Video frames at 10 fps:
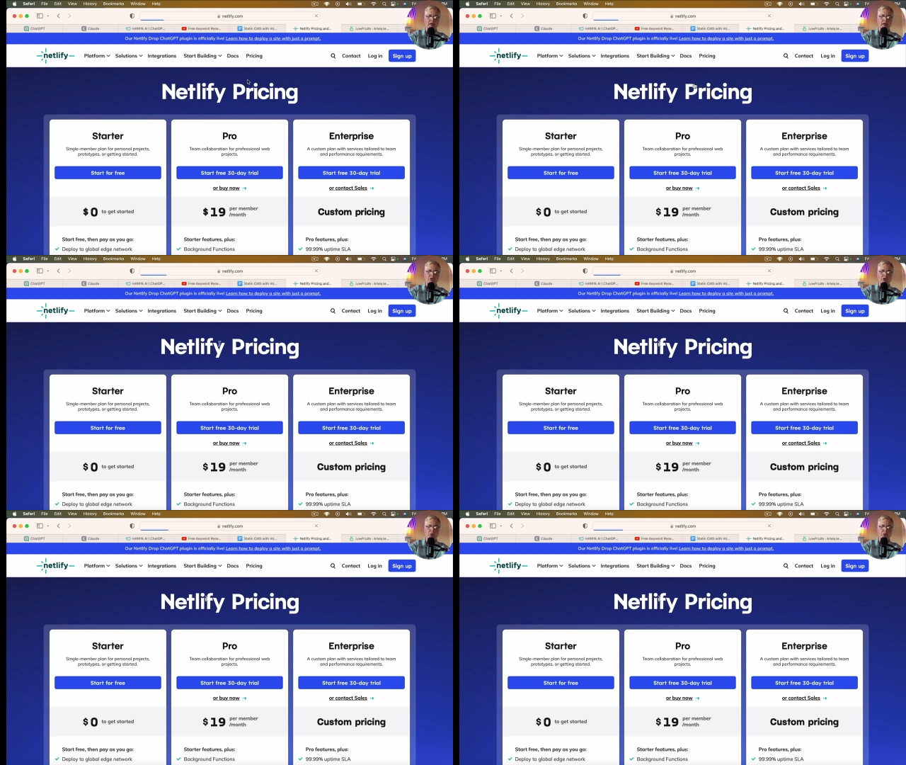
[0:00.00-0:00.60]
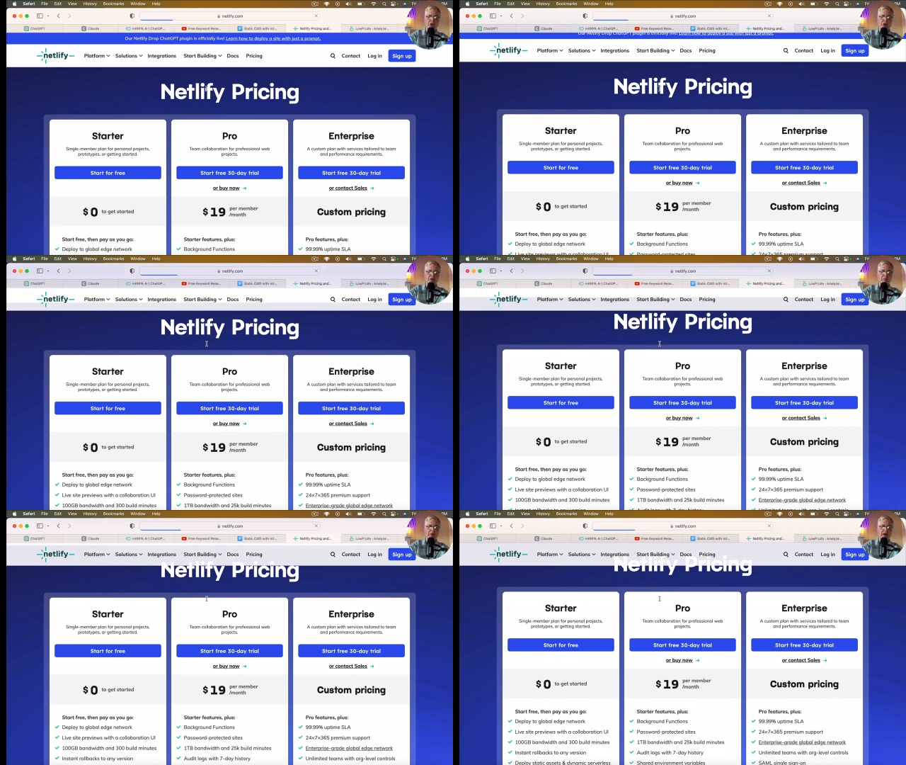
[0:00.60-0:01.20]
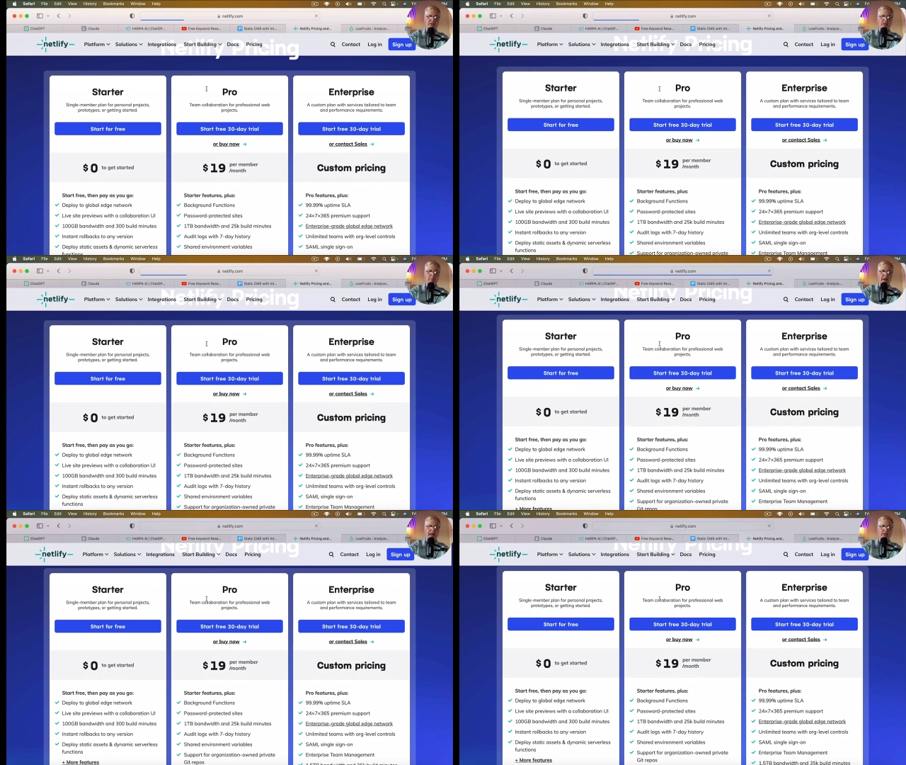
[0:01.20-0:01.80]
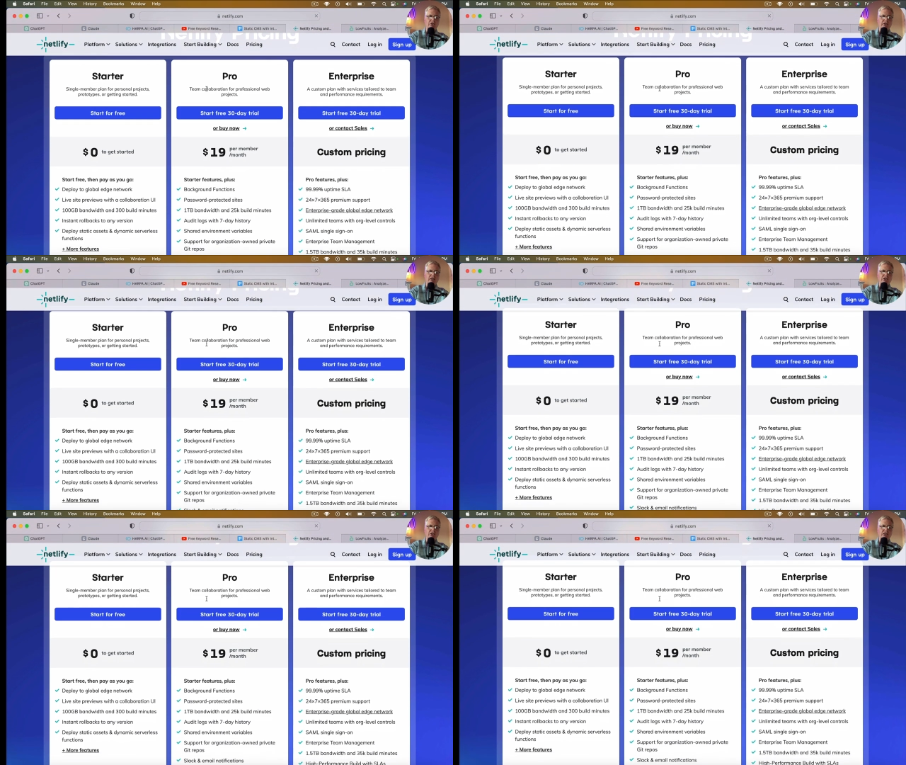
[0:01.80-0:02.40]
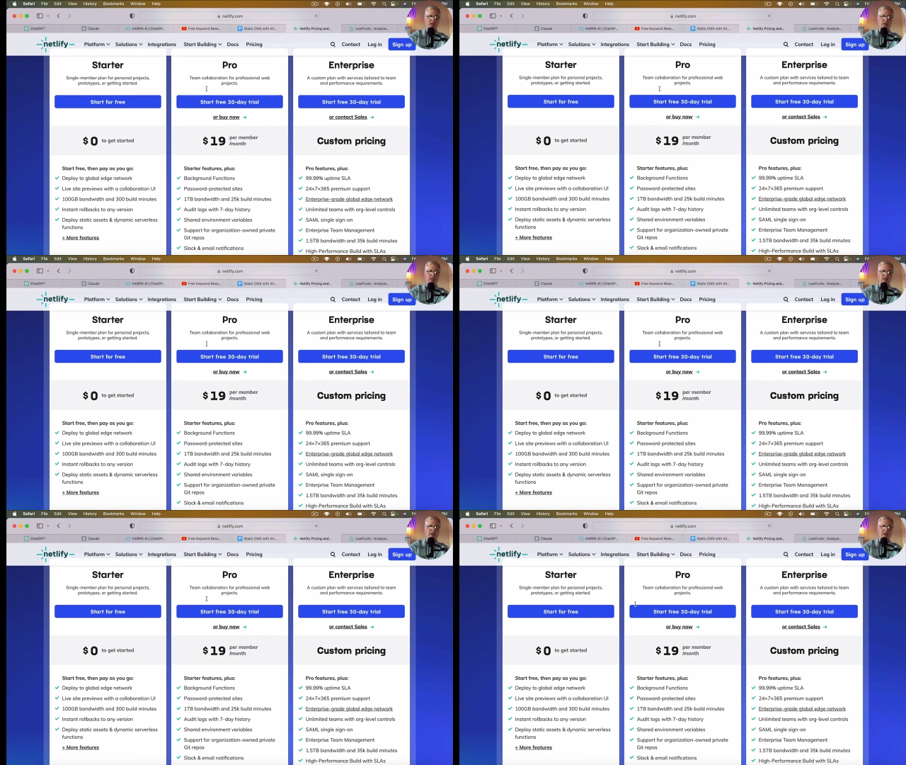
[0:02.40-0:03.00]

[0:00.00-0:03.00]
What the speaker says: No face is visible, so there are no lips to read.